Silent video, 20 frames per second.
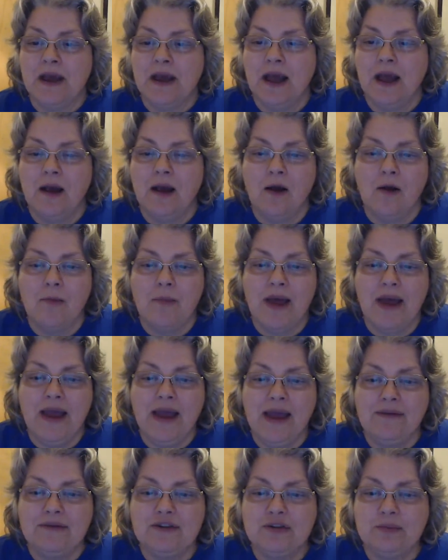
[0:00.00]
I
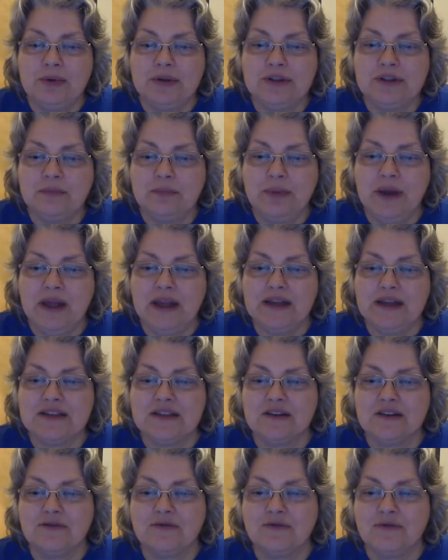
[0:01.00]
have to put the pellets
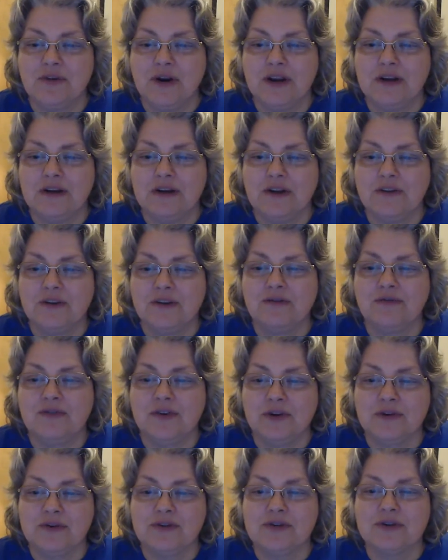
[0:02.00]
in front of the
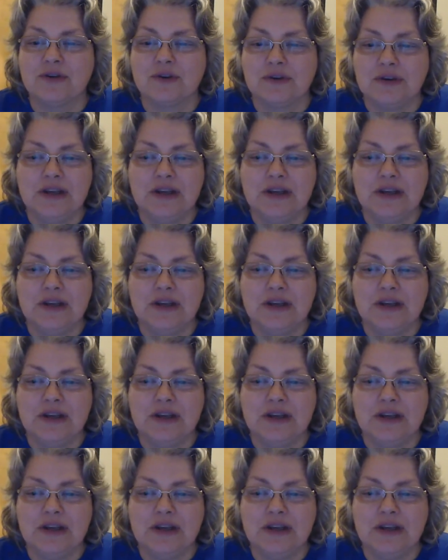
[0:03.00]
filter.